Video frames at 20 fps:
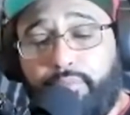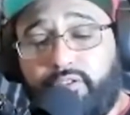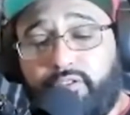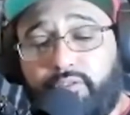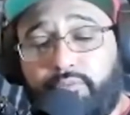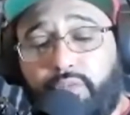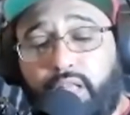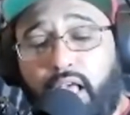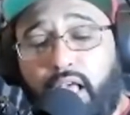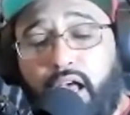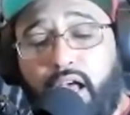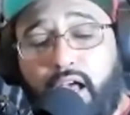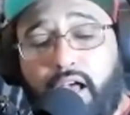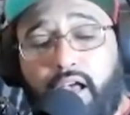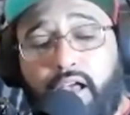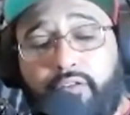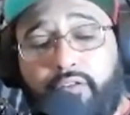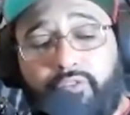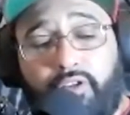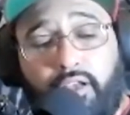Some
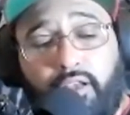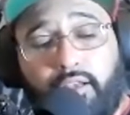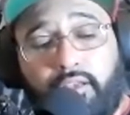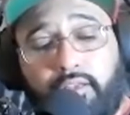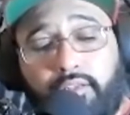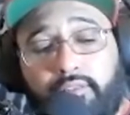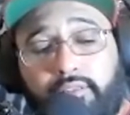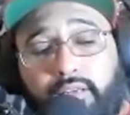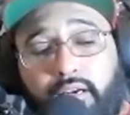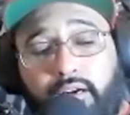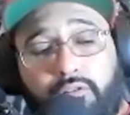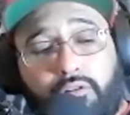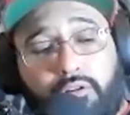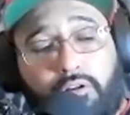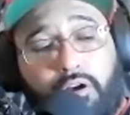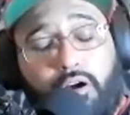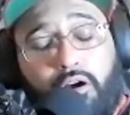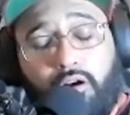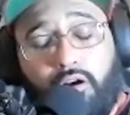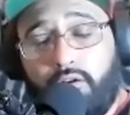live tarot
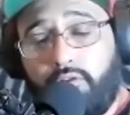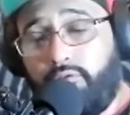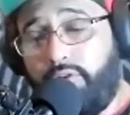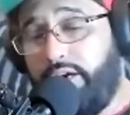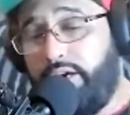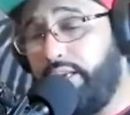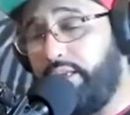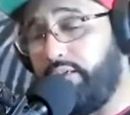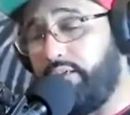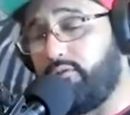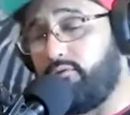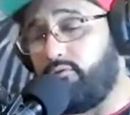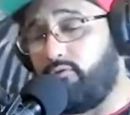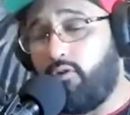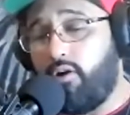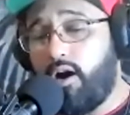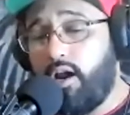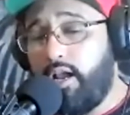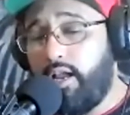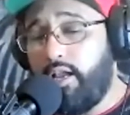card readings
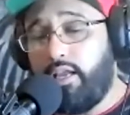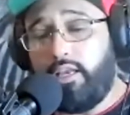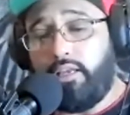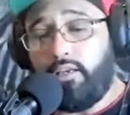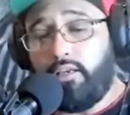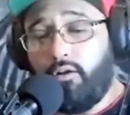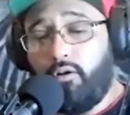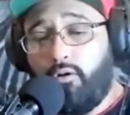right